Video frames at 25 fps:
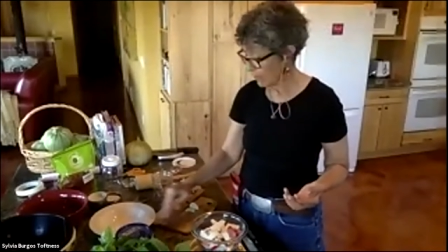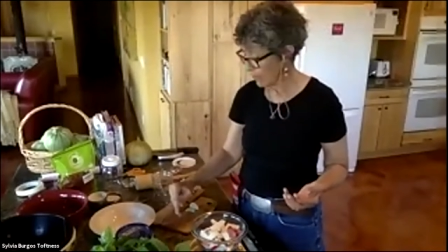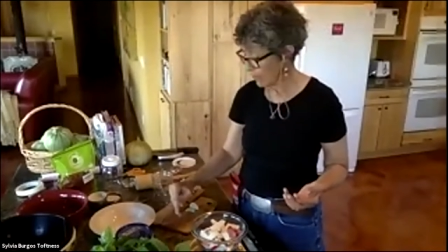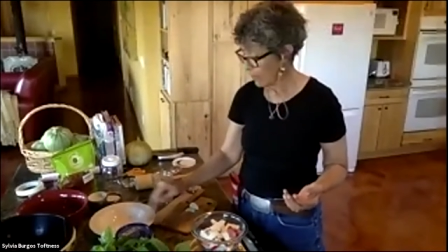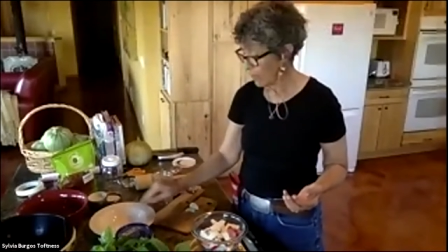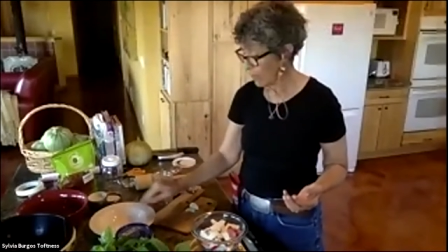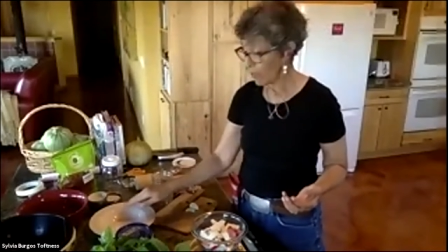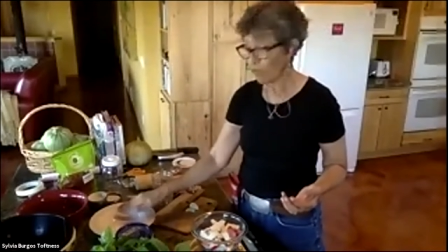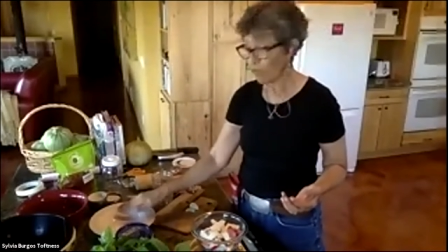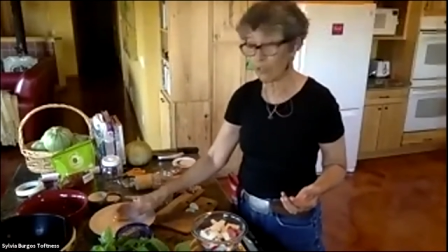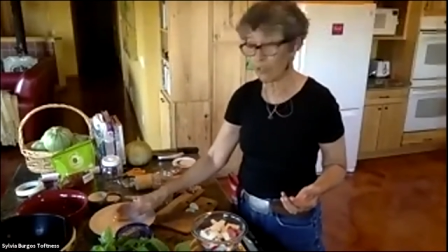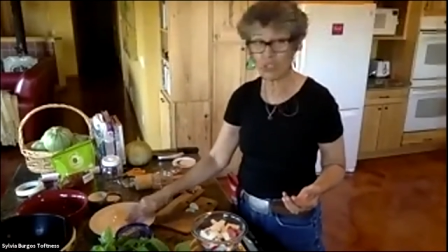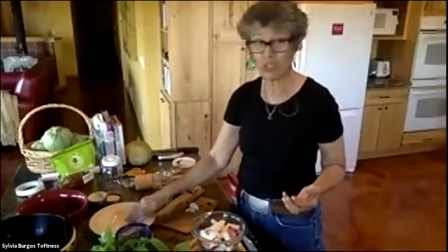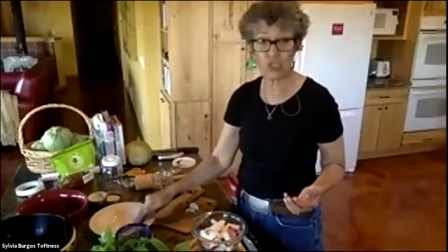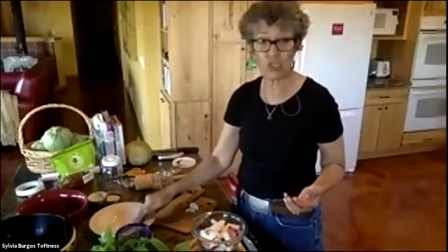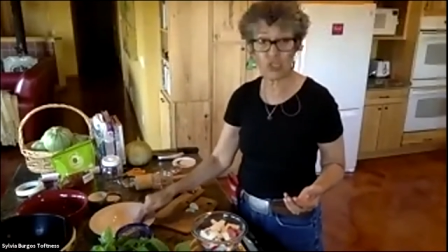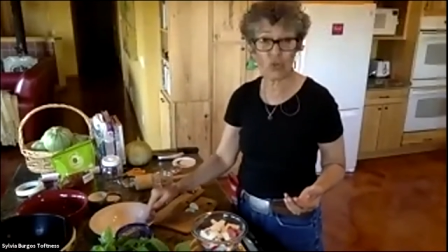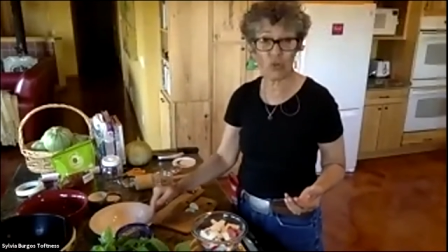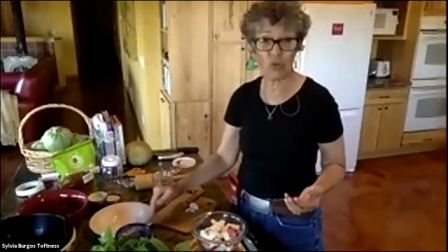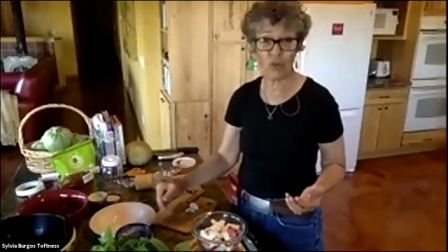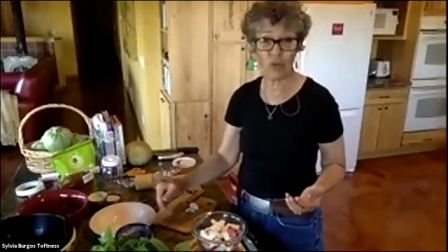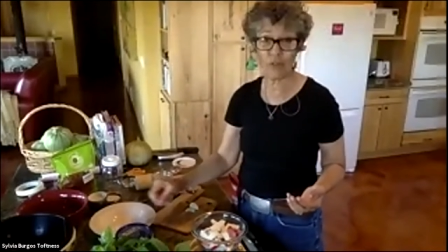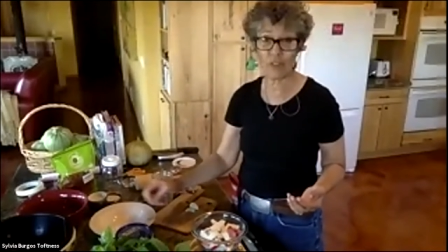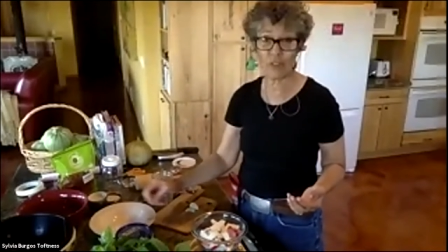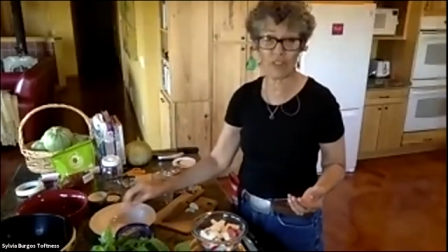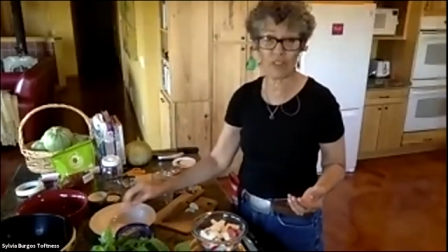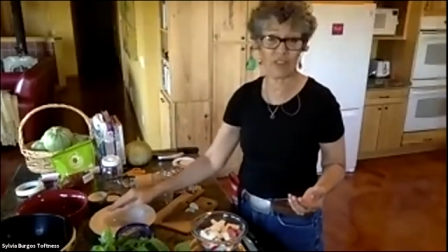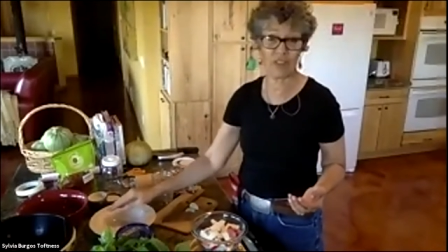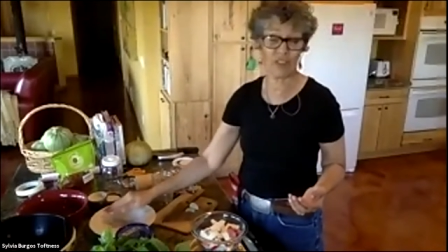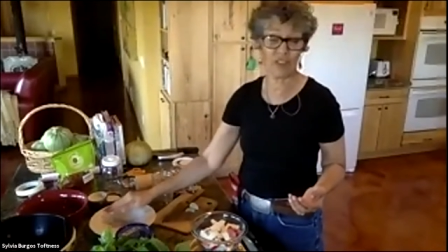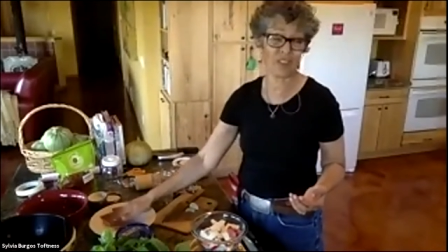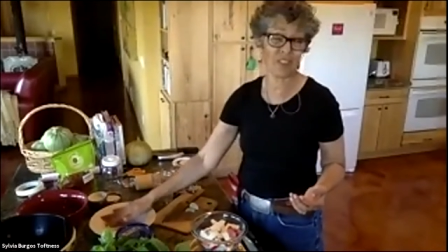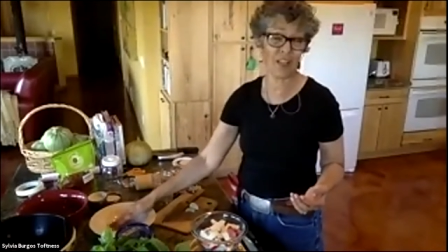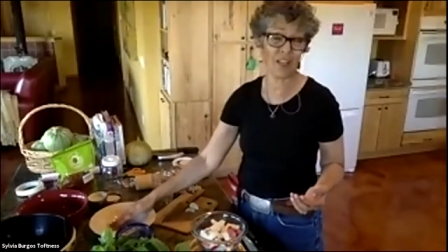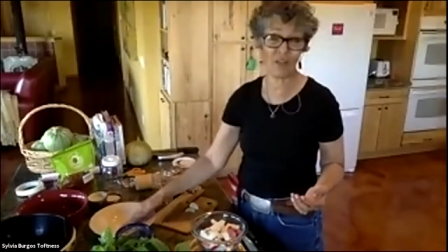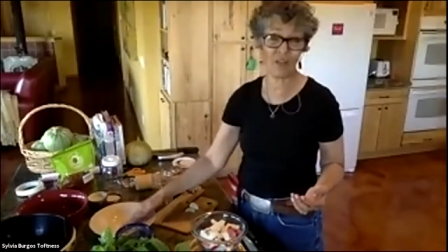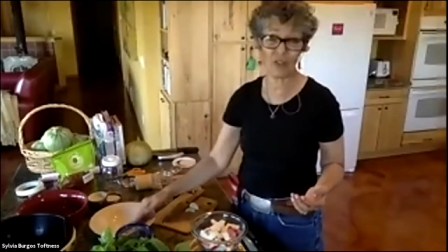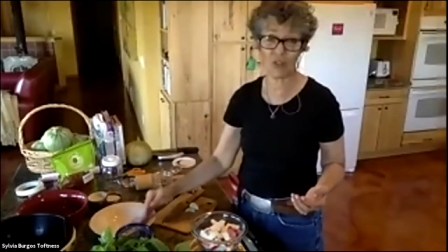There are only 2 of us in
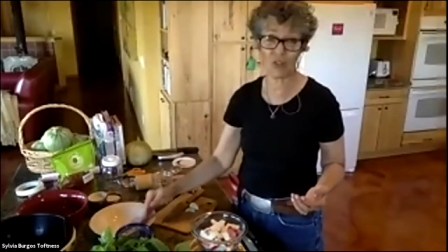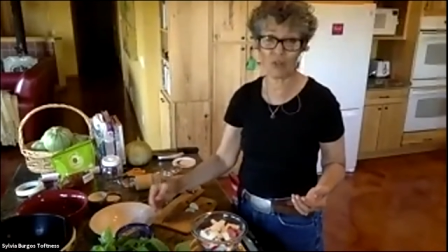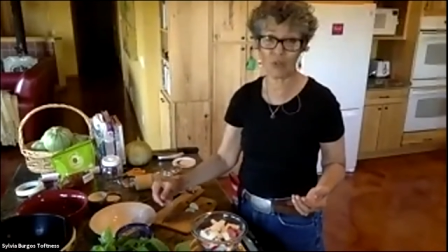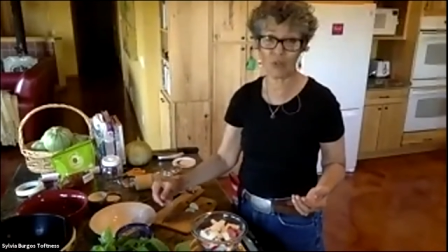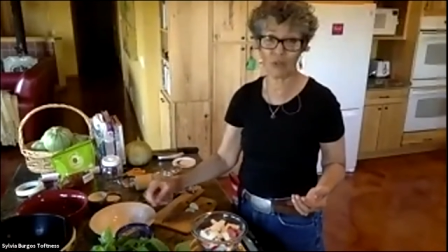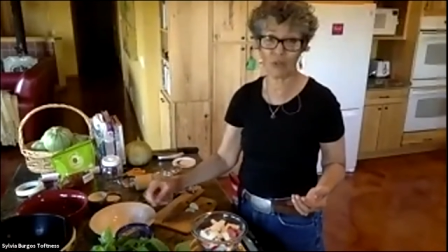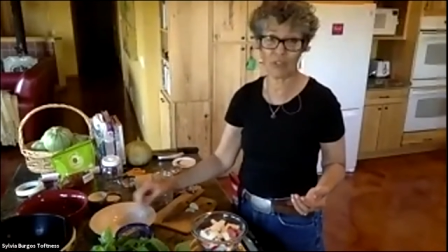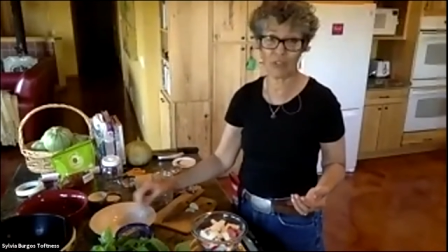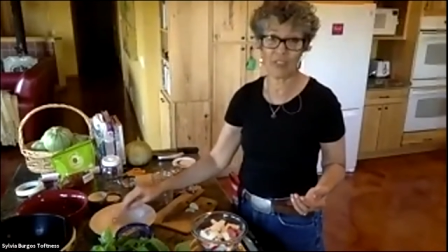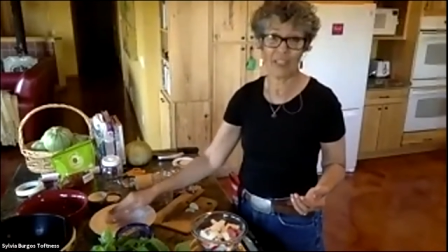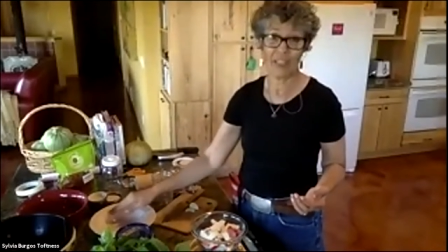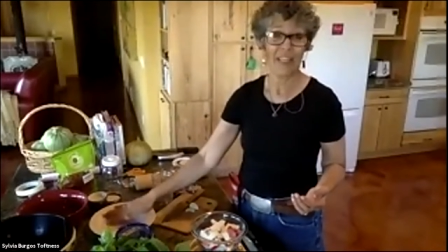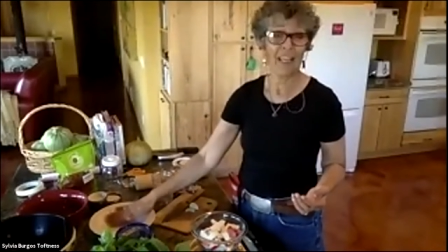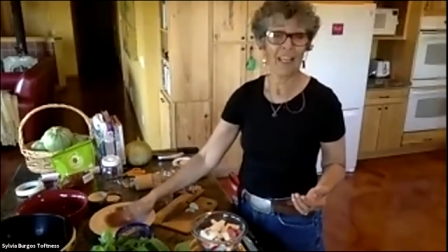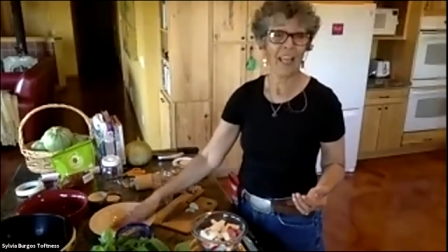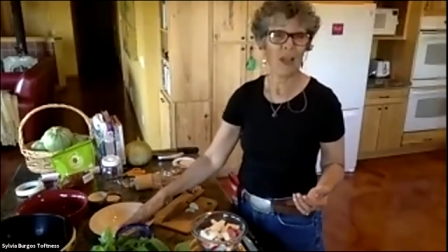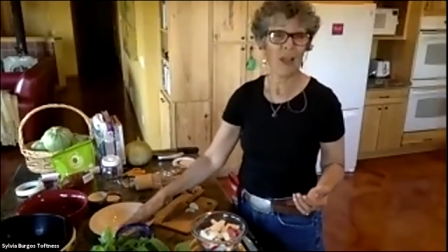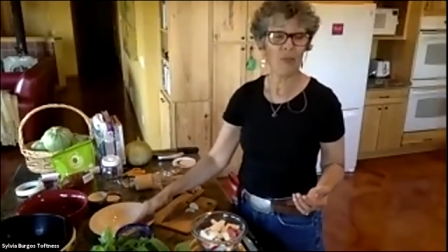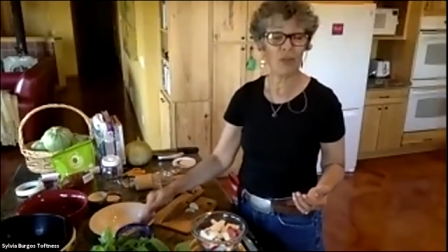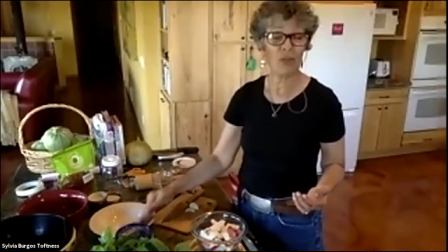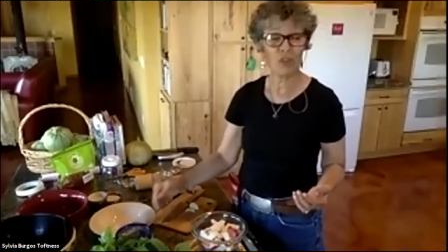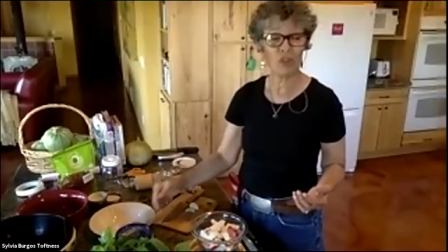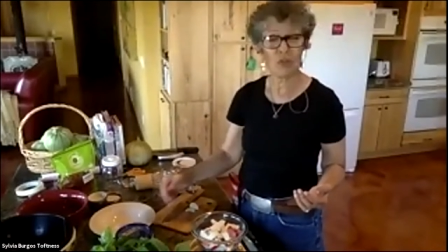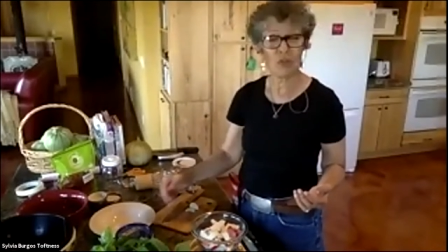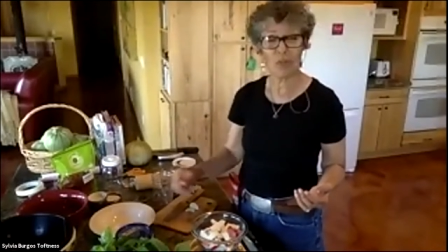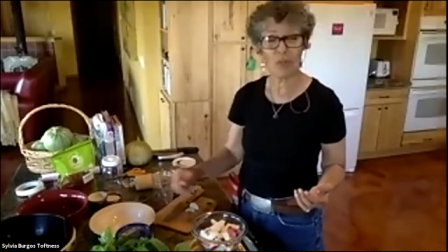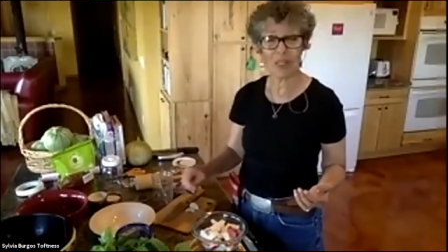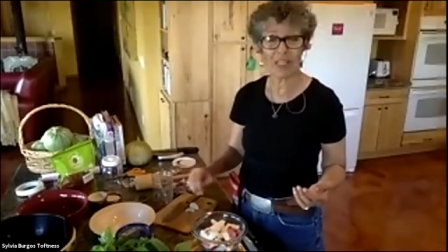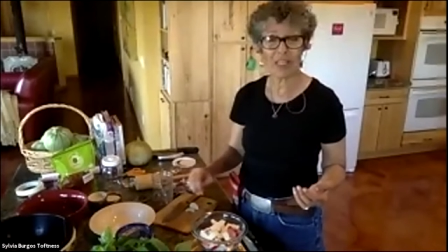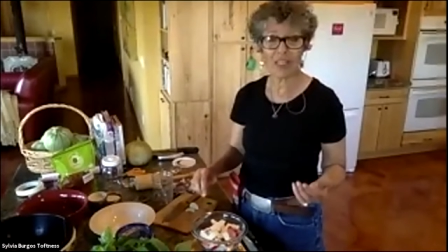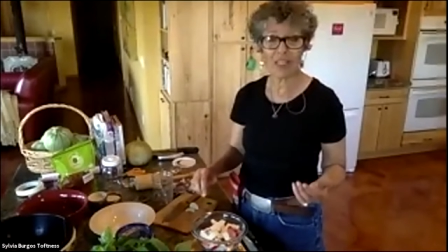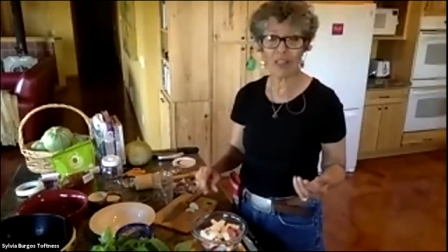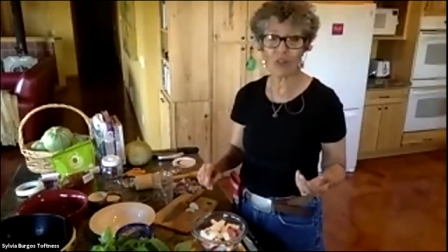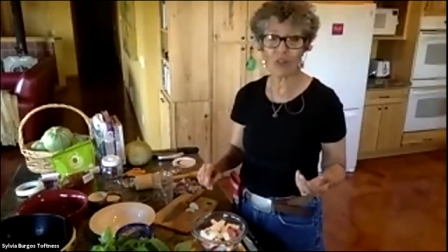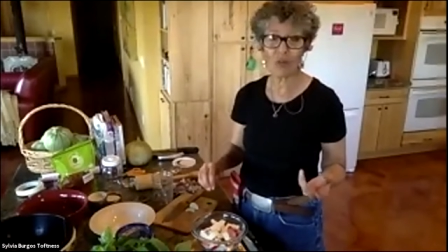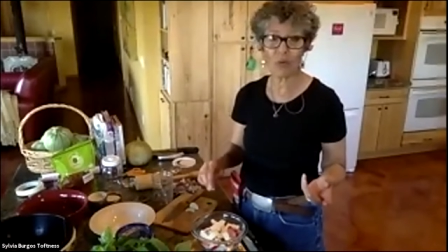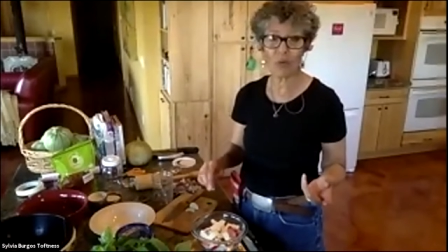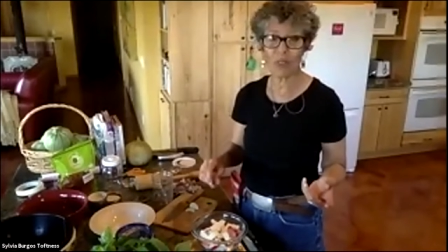this household. And when you're
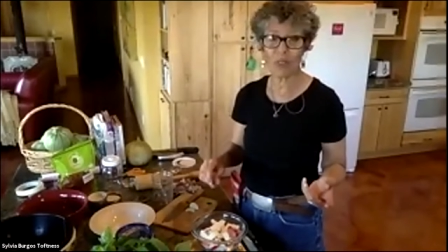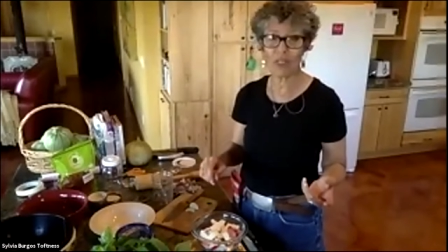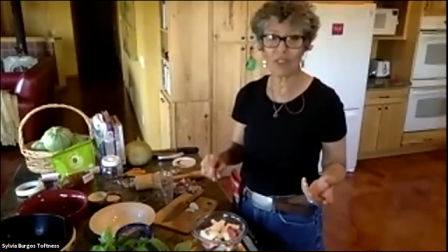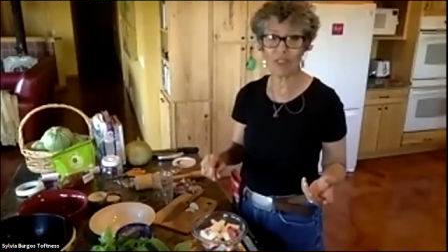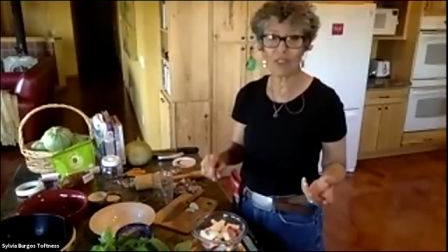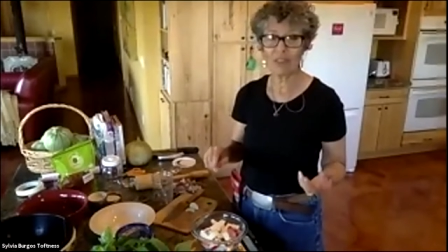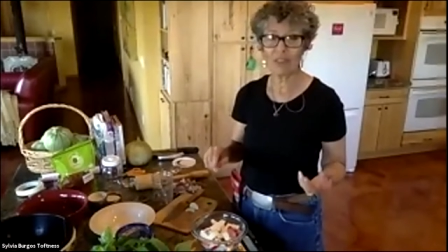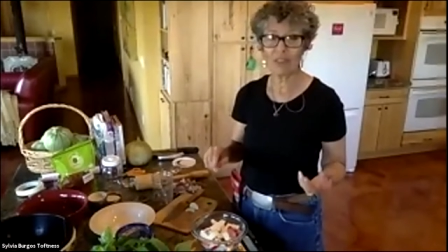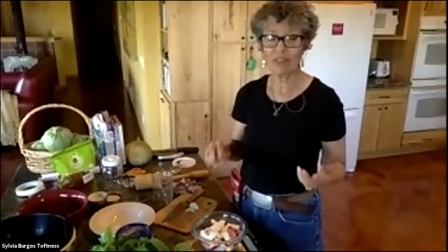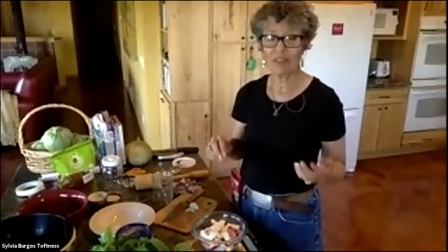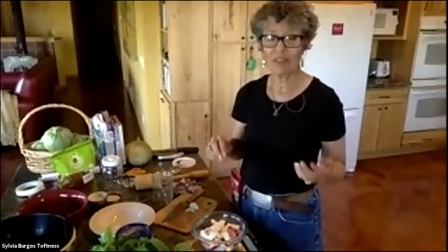making a quick